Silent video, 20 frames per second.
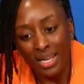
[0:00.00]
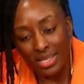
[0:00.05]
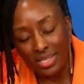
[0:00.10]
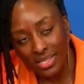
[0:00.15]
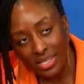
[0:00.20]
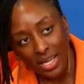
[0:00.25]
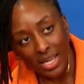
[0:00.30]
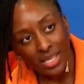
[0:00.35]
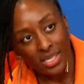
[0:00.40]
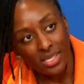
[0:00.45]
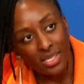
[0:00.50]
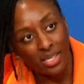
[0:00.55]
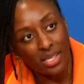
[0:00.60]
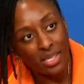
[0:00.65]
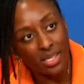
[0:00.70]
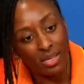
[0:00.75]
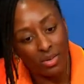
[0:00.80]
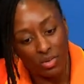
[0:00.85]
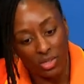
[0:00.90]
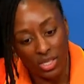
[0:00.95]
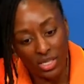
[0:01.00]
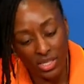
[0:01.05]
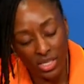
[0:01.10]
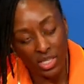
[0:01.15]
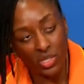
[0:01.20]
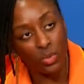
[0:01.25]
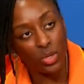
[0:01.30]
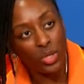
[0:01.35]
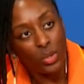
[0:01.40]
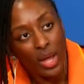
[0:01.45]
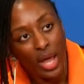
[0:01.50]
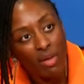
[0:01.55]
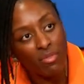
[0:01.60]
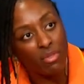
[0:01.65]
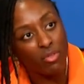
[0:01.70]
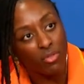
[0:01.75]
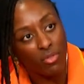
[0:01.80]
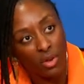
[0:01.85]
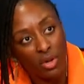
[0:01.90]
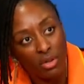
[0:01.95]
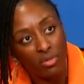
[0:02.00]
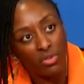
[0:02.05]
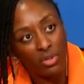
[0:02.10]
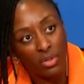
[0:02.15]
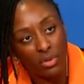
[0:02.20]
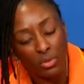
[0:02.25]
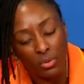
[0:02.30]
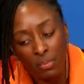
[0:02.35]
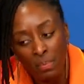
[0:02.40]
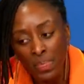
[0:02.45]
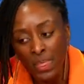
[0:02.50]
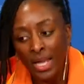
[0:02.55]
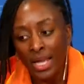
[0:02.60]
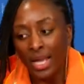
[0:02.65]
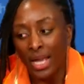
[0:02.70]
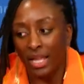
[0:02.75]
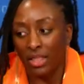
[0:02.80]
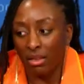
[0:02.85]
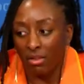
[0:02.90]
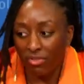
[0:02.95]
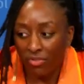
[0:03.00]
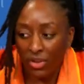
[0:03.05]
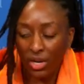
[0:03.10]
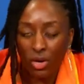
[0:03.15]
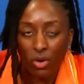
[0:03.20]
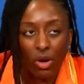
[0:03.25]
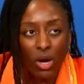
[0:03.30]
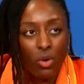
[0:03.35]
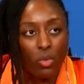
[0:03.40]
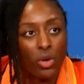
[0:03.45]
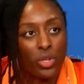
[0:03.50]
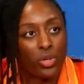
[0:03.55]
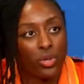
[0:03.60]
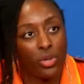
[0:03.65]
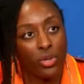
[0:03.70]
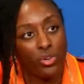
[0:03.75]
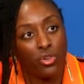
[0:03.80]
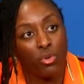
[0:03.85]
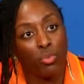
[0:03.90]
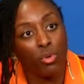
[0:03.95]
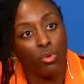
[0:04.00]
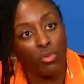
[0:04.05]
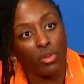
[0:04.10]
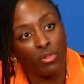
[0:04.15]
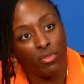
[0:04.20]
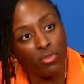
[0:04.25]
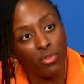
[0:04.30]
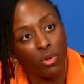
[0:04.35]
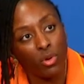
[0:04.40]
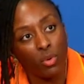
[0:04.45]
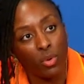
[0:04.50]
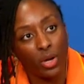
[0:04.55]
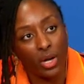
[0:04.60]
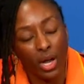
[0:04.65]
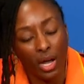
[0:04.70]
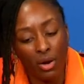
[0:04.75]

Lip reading: Assess what you have in front of you, and then figure out what you can do moving forward.